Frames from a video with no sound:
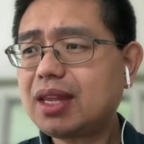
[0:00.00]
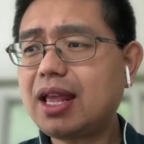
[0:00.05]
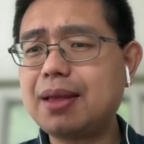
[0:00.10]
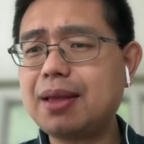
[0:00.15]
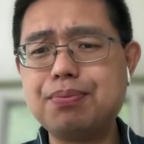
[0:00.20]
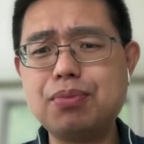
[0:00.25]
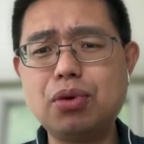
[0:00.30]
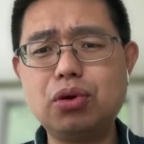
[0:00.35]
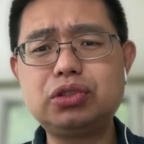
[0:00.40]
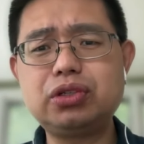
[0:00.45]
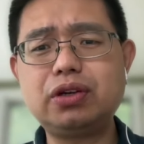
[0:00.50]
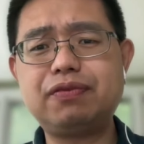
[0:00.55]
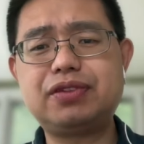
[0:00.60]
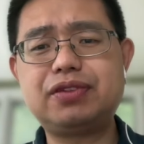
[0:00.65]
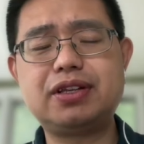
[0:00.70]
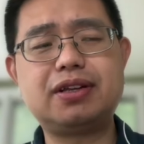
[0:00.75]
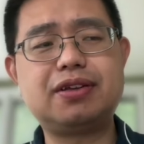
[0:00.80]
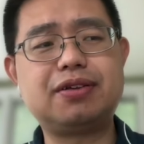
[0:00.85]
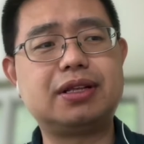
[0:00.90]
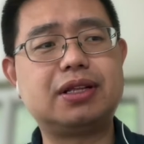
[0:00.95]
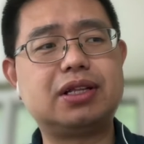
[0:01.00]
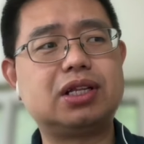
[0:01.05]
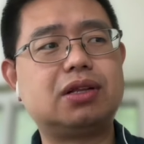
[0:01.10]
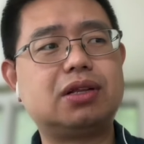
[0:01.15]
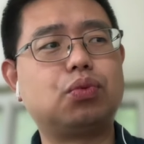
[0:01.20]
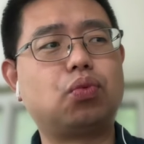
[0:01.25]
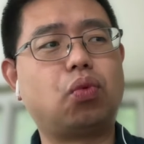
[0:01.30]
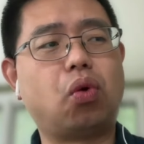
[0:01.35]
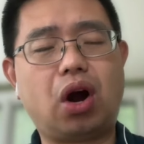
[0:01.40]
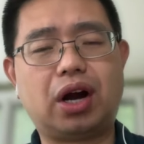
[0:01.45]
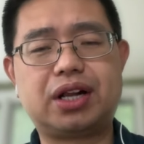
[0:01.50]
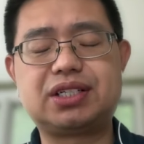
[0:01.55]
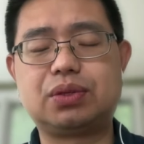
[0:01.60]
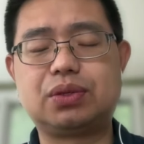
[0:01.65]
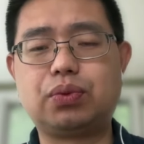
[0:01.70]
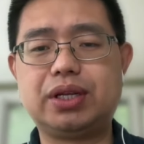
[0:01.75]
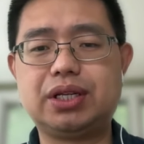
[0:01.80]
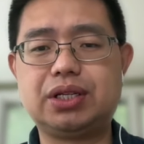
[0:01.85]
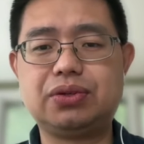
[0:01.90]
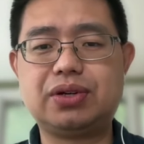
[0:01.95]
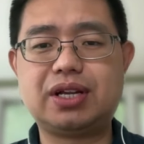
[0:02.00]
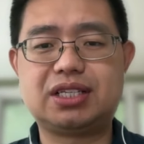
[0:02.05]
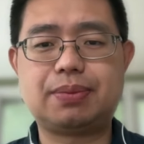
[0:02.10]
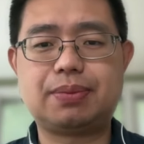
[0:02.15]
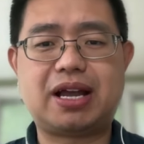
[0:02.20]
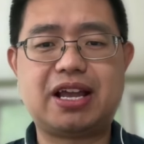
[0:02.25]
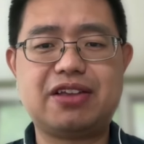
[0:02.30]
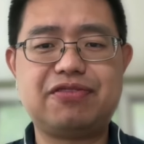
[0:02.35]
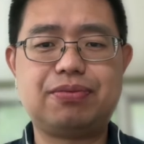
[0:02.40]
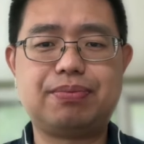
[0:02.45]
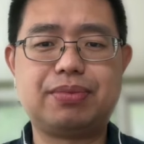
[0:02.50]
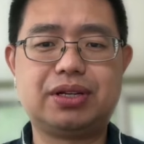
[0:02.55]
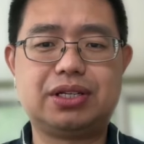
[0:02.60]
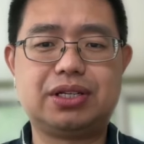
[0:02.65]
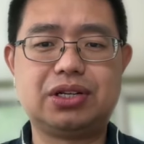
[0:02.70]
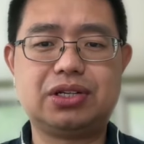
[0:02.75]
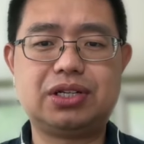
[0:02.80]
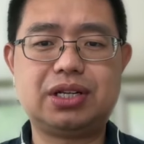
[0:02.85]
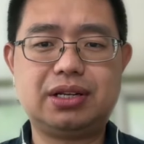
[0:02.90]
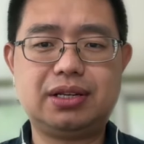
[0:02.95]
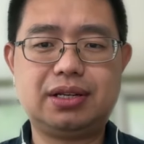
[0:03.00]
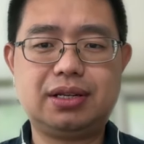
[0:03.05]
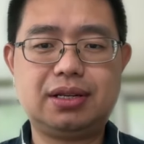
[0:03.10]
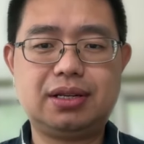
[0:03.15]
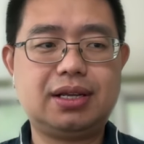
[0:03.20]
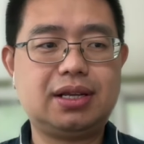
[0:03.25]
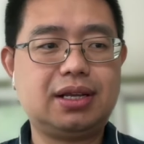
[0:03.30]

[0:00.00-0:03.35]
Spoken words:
most of the works that we do as a bioinformatician